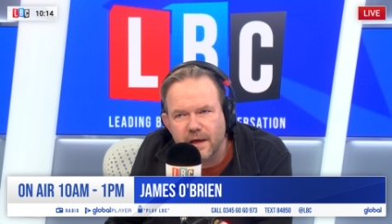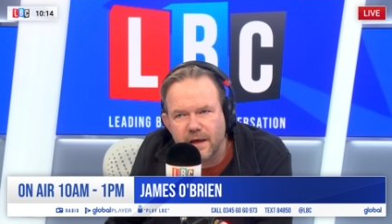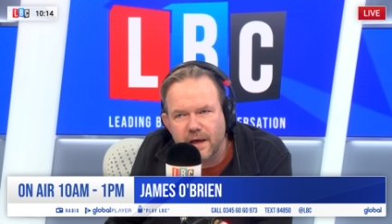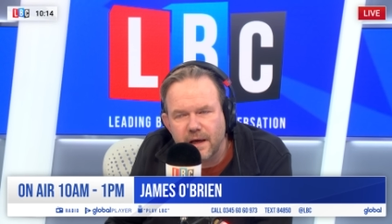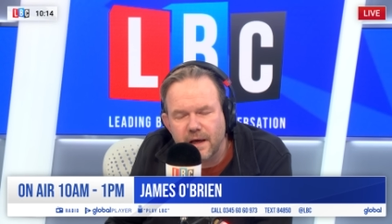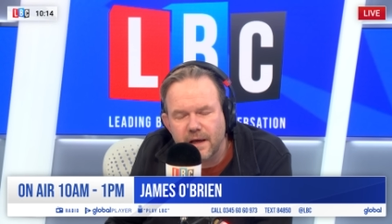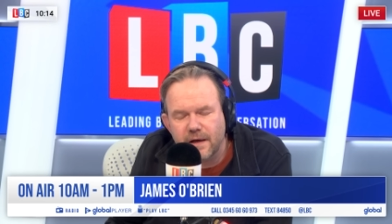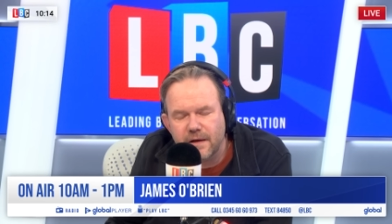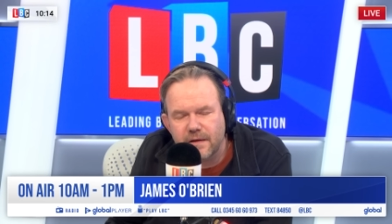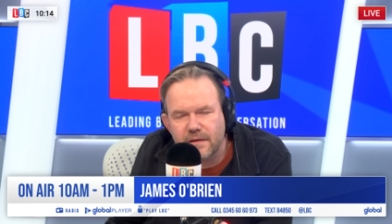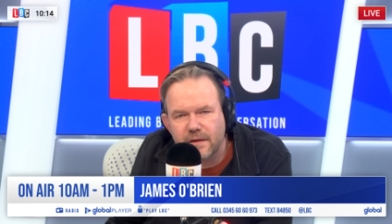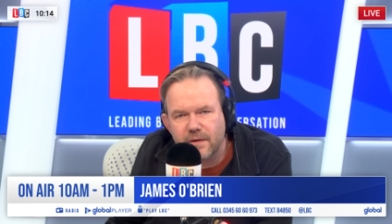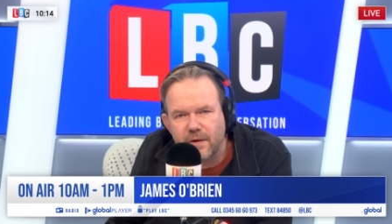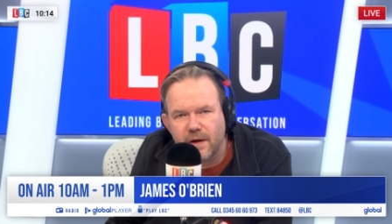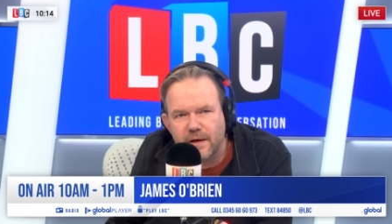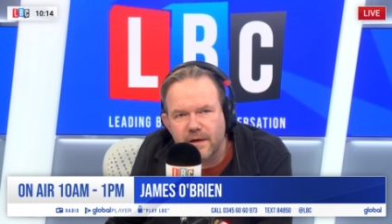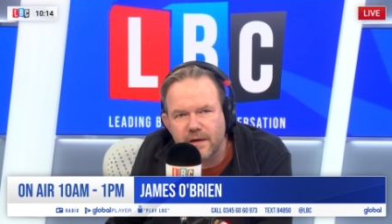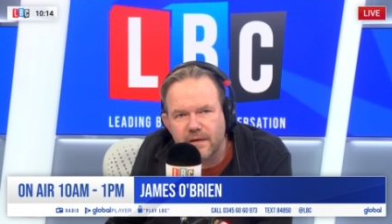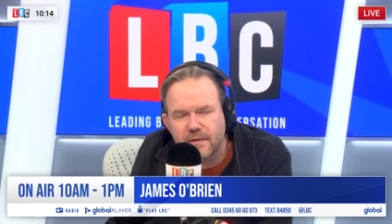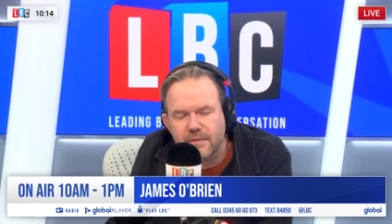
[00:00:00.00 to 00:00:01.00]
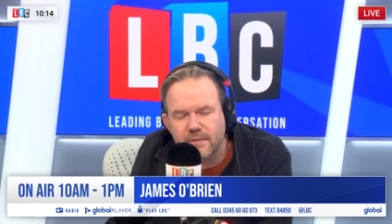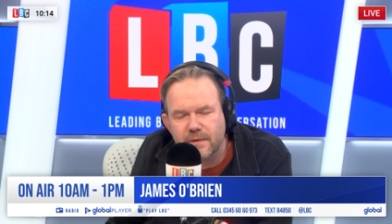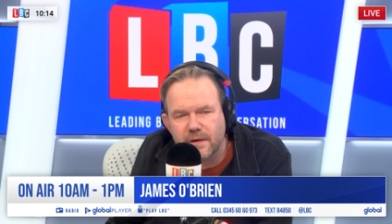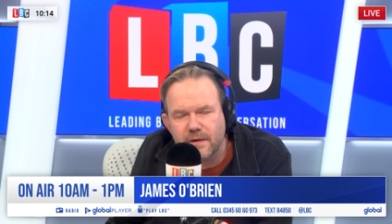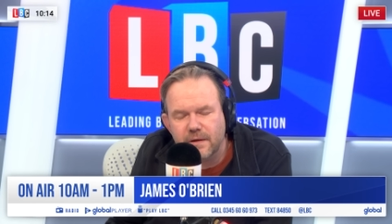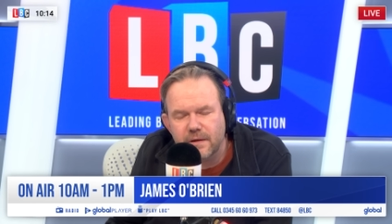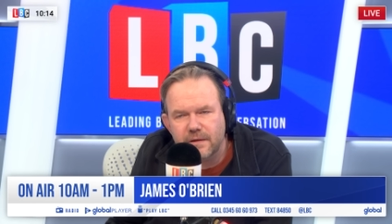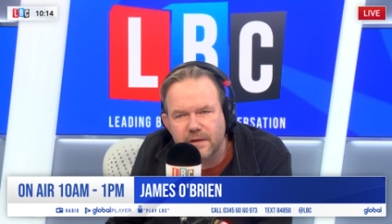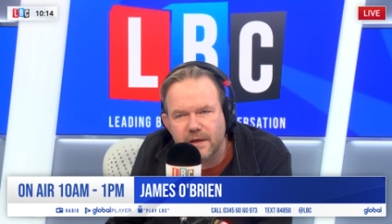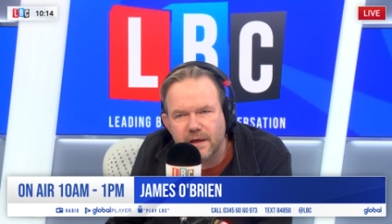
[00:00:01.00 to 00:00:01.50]
And I thought and I thought,
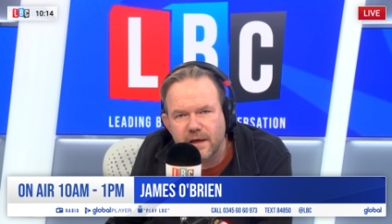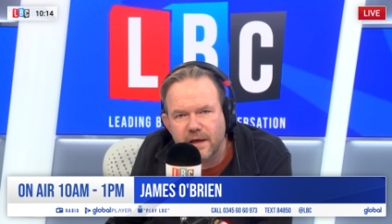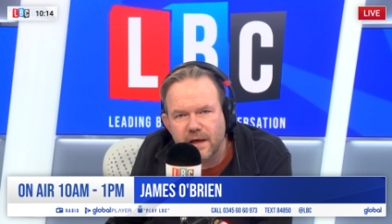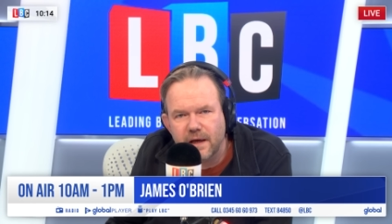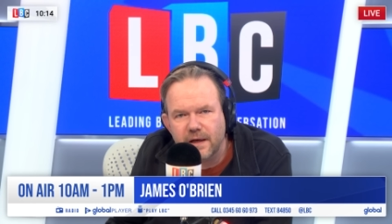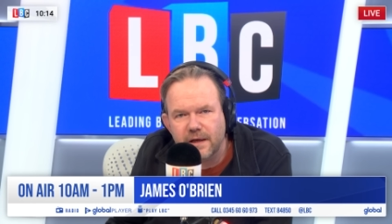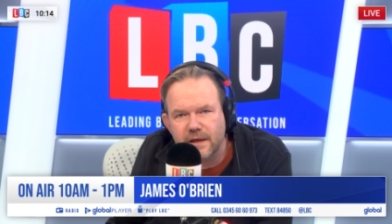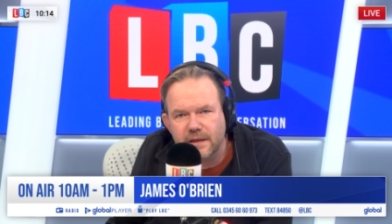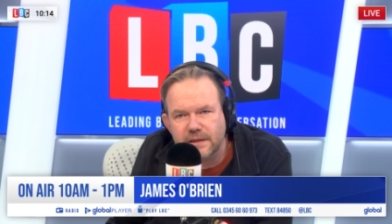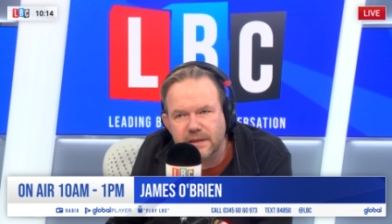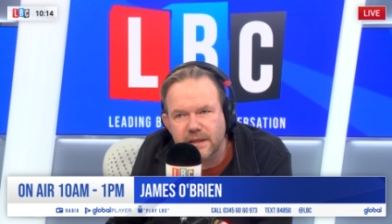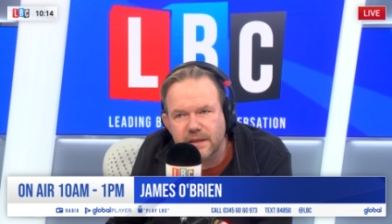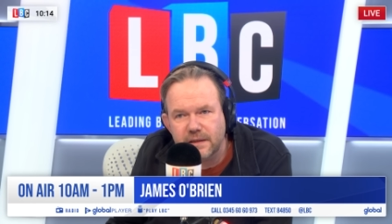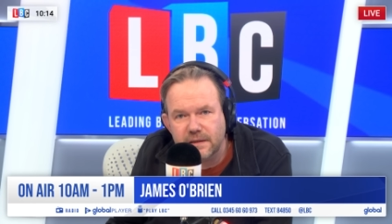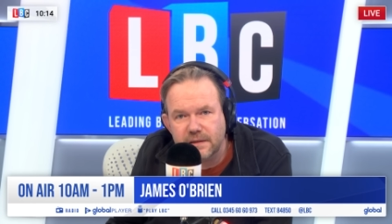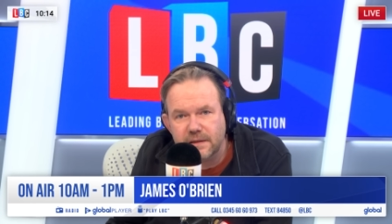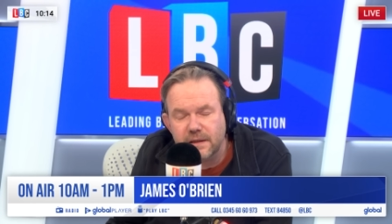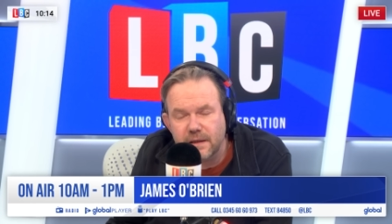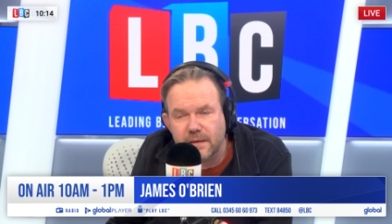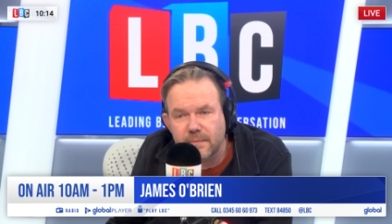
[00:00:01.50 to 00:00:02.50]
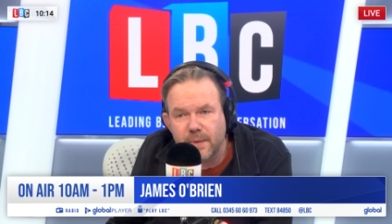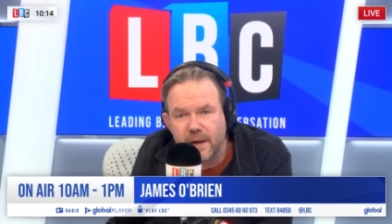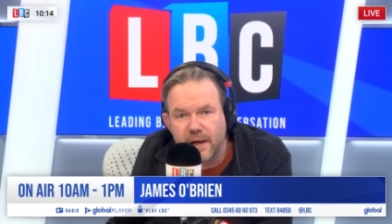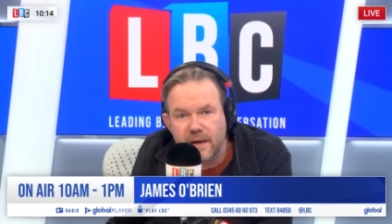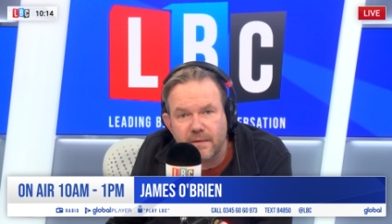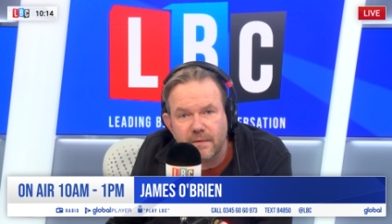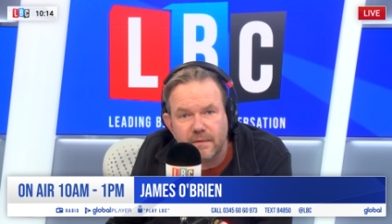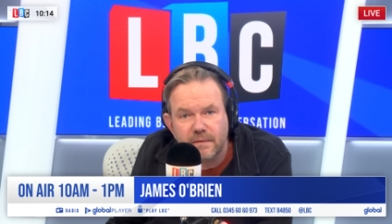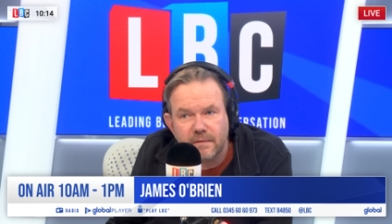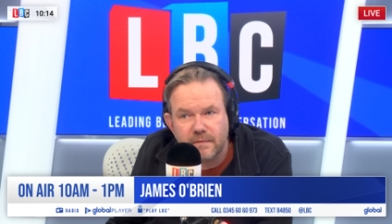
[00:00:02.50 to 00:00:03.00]
God, yeah. And I said, Is it
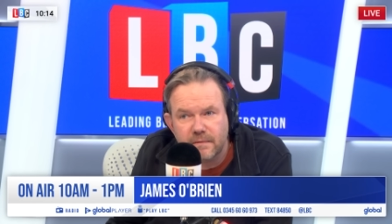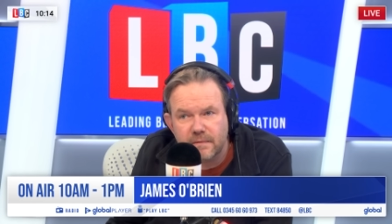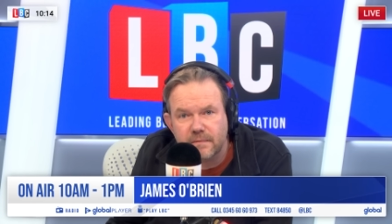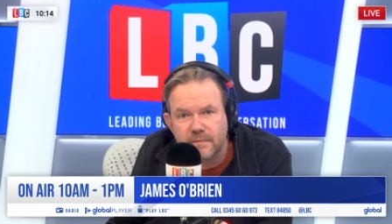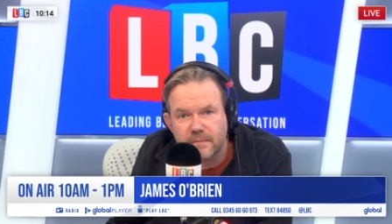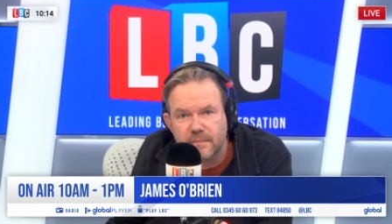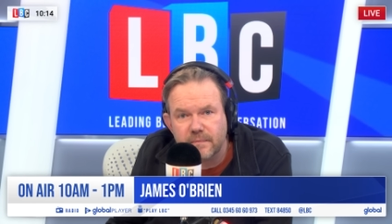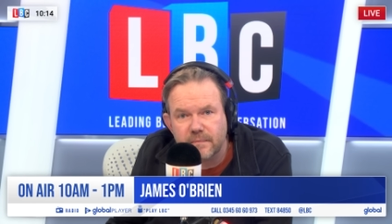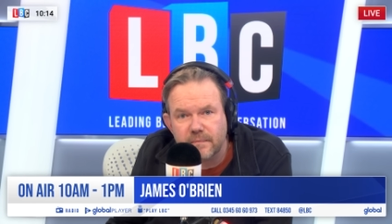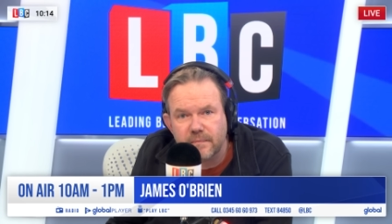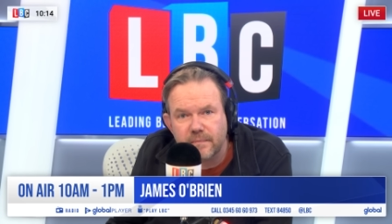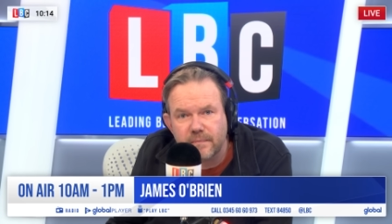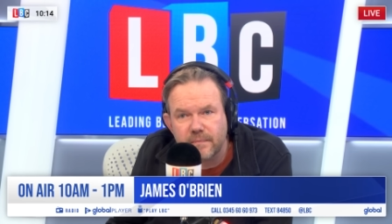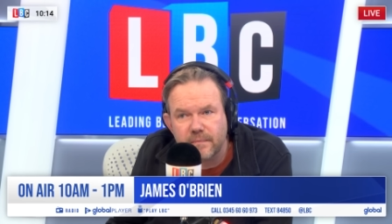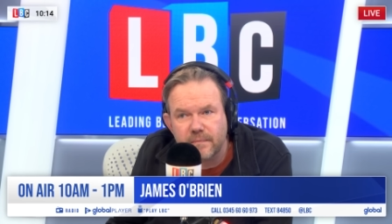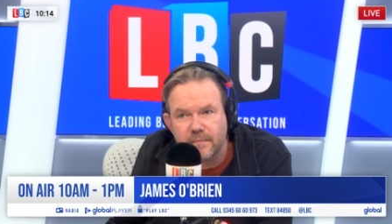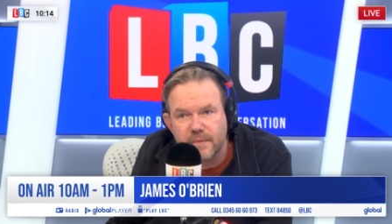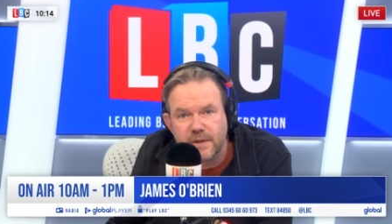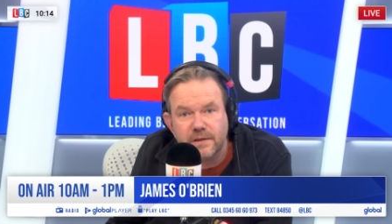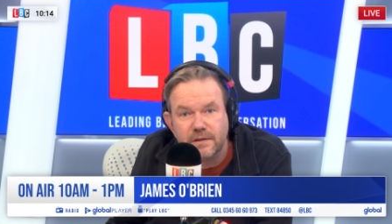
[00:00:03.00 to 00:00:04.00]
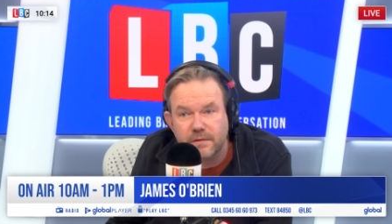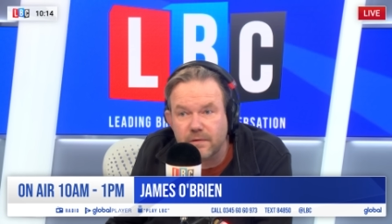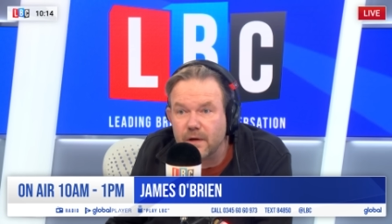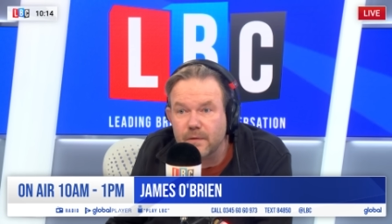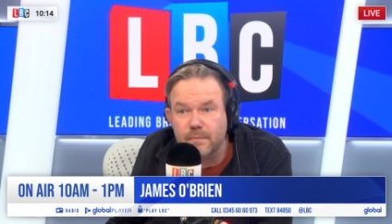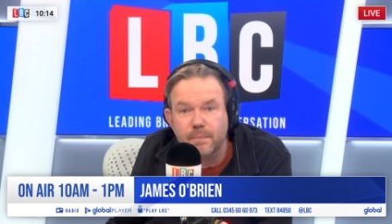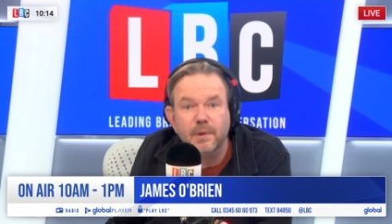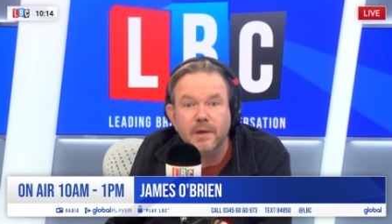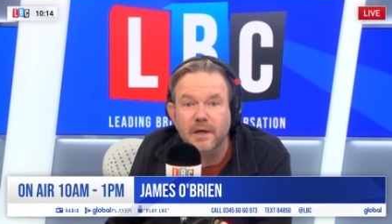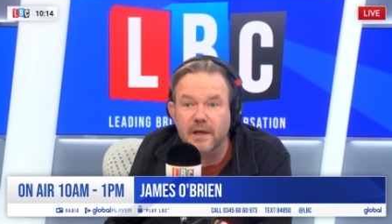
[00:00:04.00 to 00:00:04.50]
about Mr.
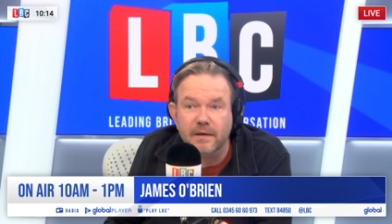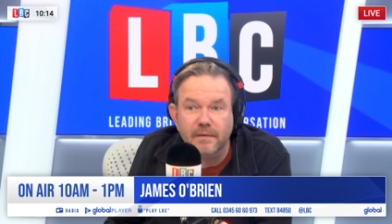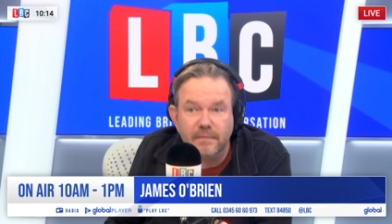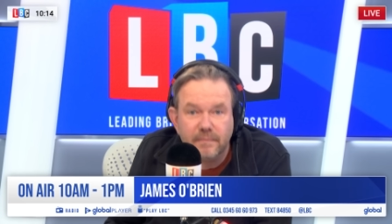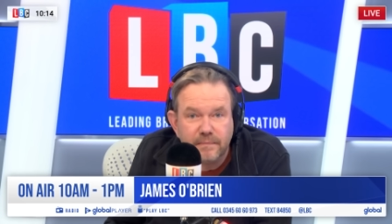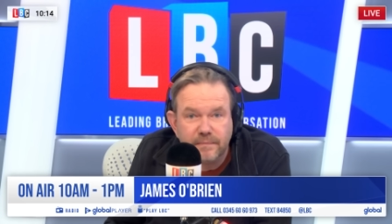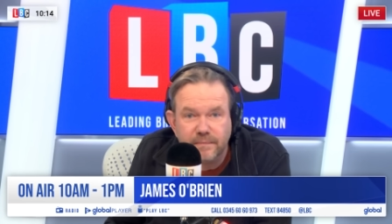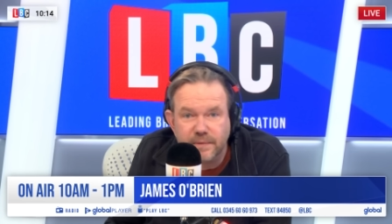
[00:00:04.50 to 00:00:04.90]
O'Brien?